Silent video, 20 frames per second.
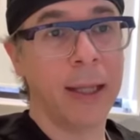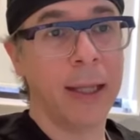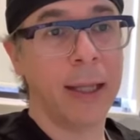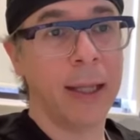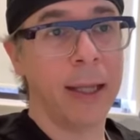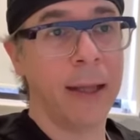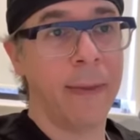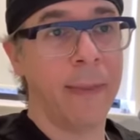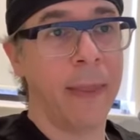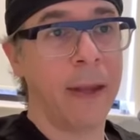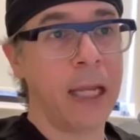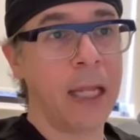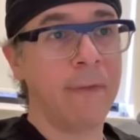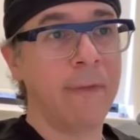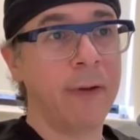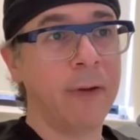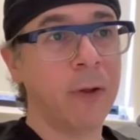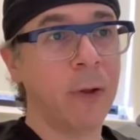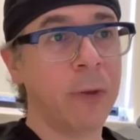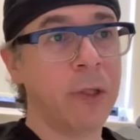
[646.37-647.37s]
that even though
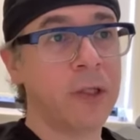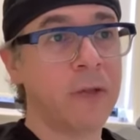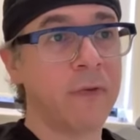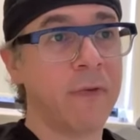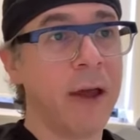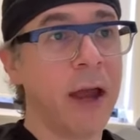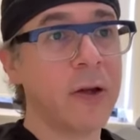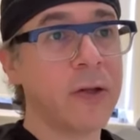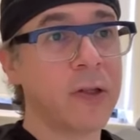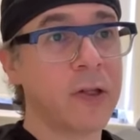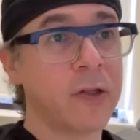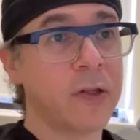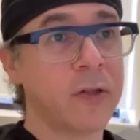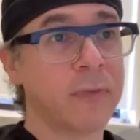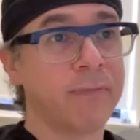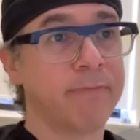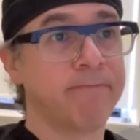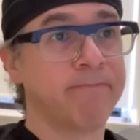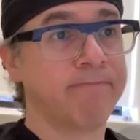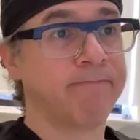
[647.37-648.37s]
this virus is
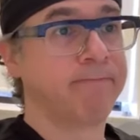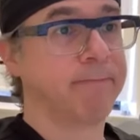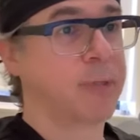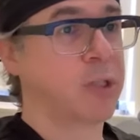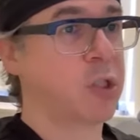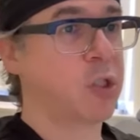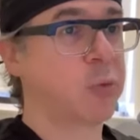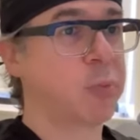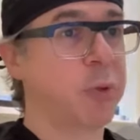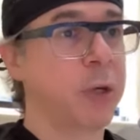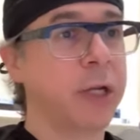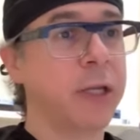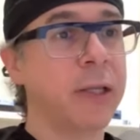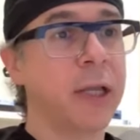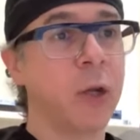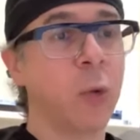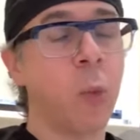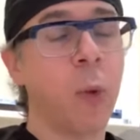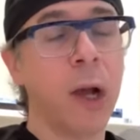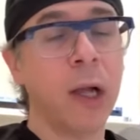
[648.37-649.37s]
spreading like
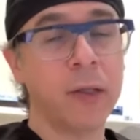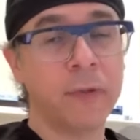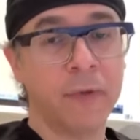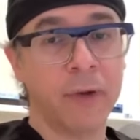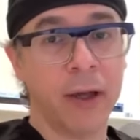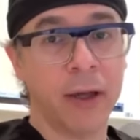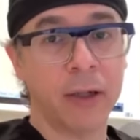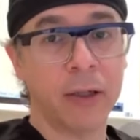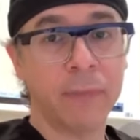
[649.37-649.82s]
wildfire,